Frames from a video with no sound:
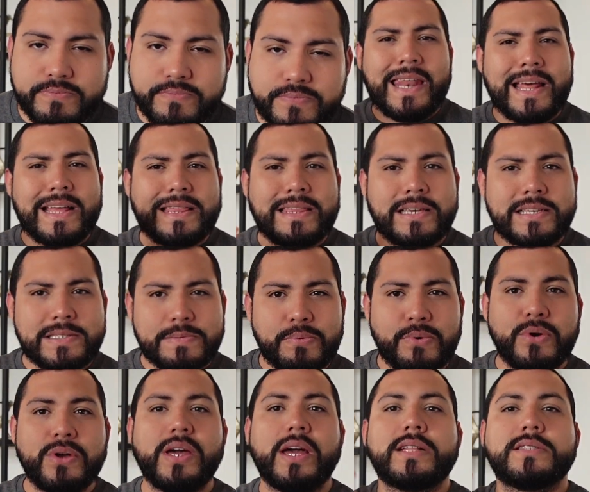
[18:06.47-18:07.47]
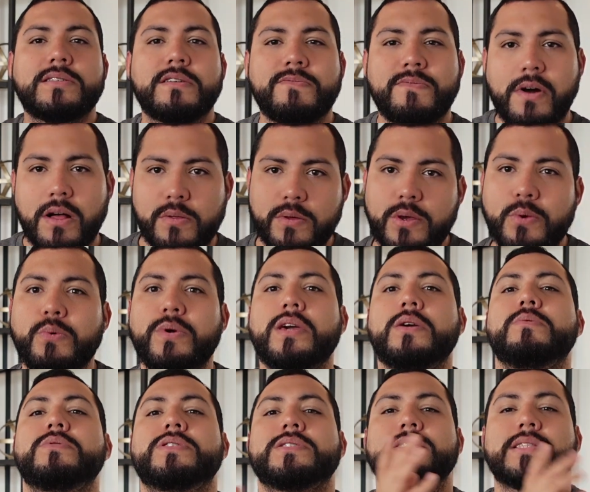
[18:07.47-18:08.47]
And at this point, it's the following
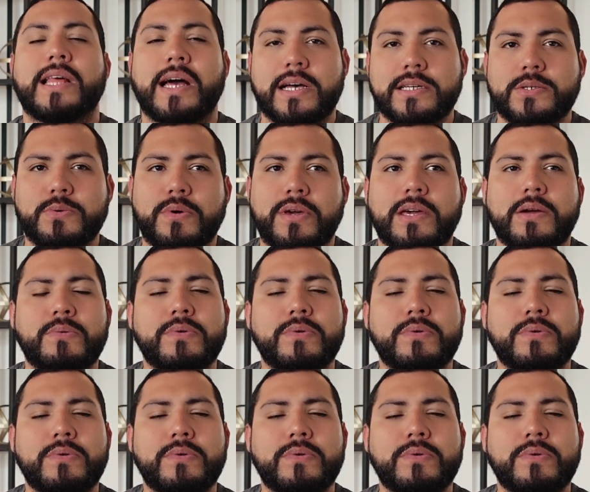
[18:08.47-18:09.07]
week, which is last week.